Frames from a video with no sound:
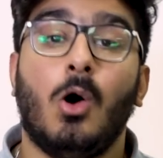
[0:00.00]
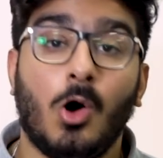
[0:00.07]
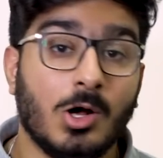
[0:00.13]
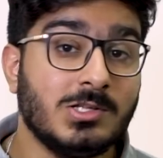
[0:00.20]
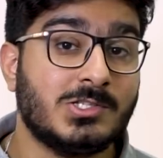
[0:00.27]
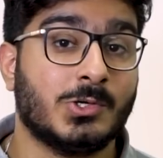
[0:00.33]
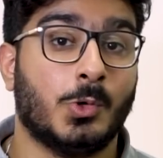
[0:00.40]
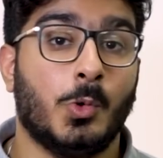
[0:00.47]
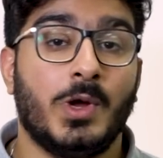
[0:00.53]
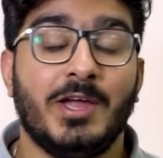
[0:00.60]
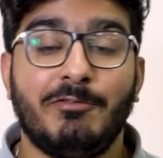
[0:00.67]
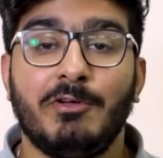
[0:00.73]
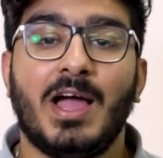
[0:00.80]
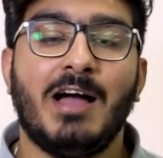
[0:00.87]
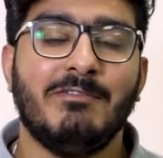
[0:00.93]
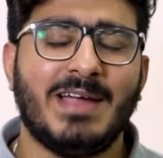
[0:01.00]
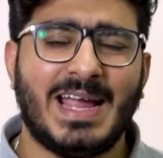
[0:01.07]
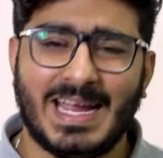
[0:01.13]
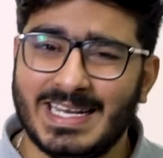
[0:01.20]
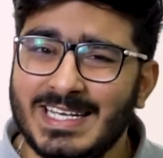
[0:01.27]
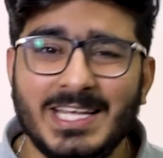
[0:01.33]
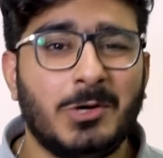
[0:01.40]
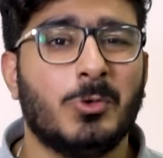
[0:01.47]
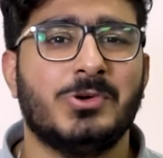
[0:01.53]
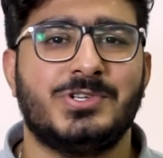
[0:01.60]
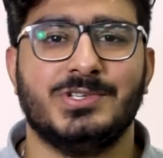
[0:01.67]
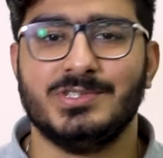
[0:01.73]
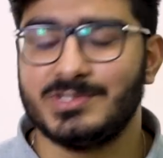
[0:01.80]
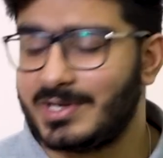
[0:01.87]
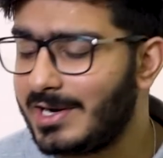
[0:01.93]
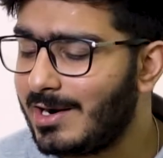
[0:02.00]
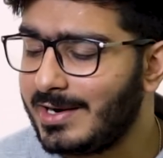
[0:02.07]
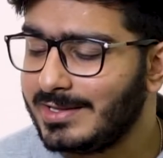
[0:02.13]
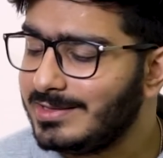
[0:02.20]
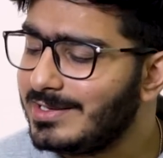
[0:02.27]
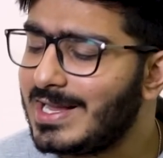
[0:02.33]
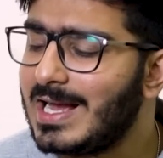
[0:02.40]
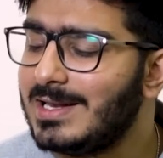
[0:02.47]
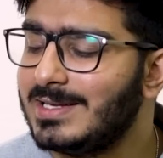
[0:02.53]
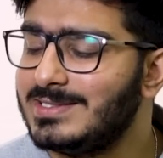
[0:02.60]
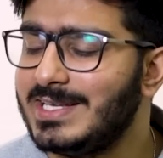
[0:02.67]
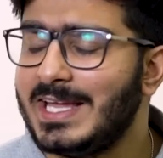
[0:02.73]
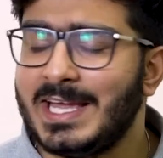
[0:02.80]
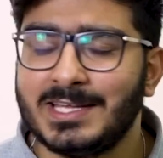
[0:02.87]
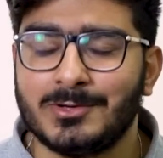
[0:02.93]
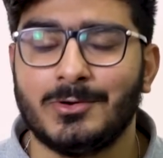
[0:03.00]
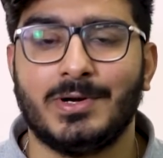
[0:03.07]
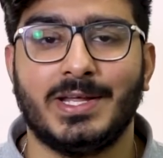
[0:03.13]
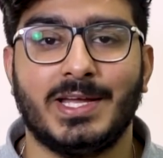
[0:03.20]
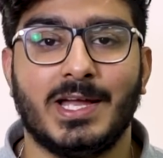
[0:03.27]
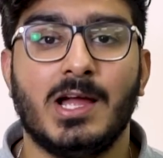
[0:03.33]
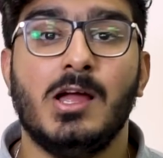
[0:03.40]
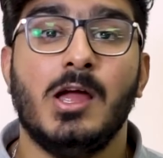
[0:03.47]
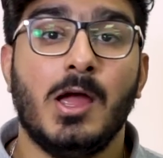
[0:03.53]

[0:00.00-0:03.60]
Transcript: Also, if you have any questions regarding the Galaxy A30,